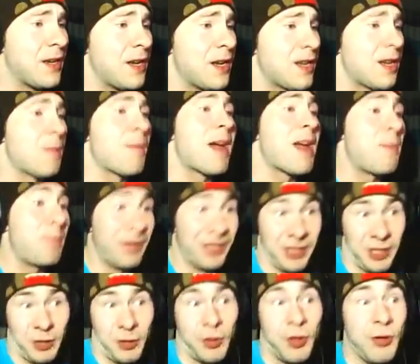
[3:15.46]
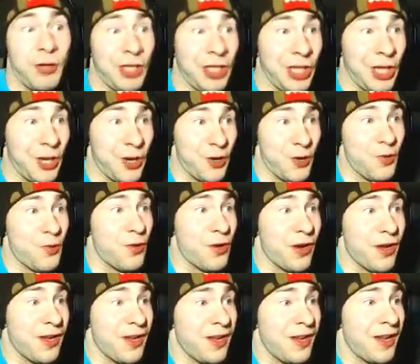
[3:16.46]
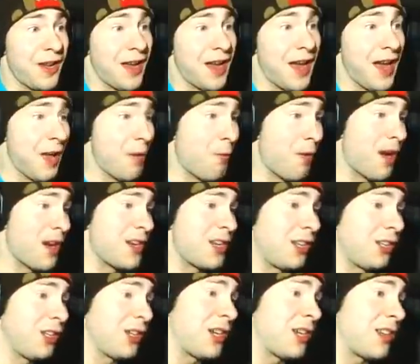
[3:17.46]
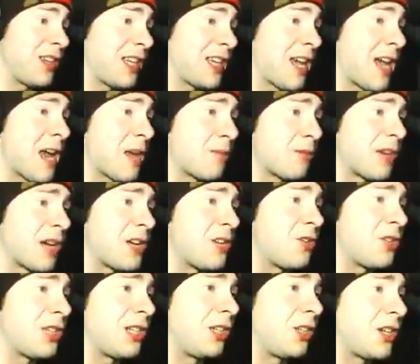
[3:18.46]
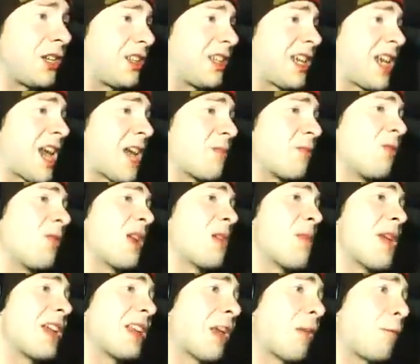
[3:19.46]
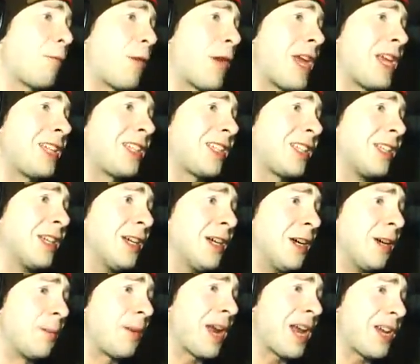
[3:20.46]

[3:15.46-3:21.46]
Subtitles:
You might be screwed too. I wanted to look at the camera. I usually look at the camera when I make that face, but I